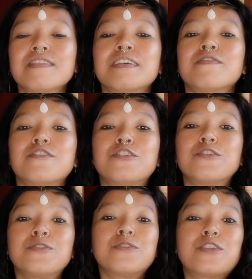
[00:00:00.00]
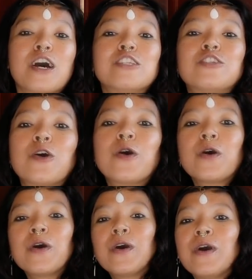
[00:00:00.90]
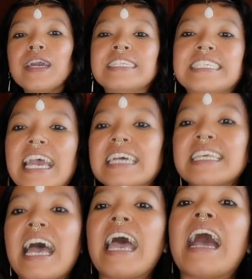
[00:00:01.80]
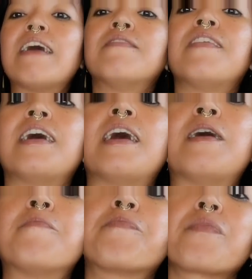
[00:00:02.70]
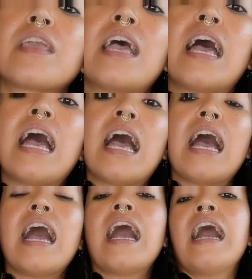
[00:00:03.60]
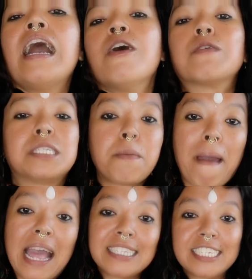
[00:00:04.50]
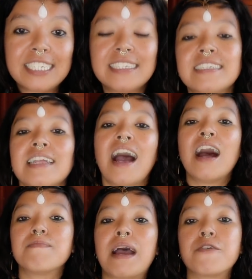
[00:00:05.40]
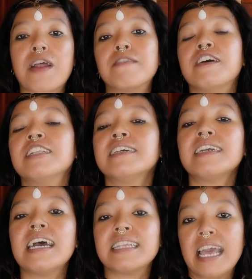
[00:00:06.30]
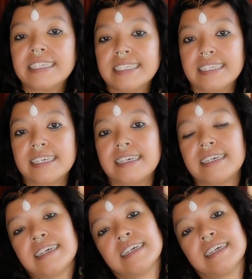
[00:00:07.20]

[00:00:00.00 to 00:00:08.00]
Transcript: If you don't know it yet, I have a written pattern on my Ravelry and Etsy.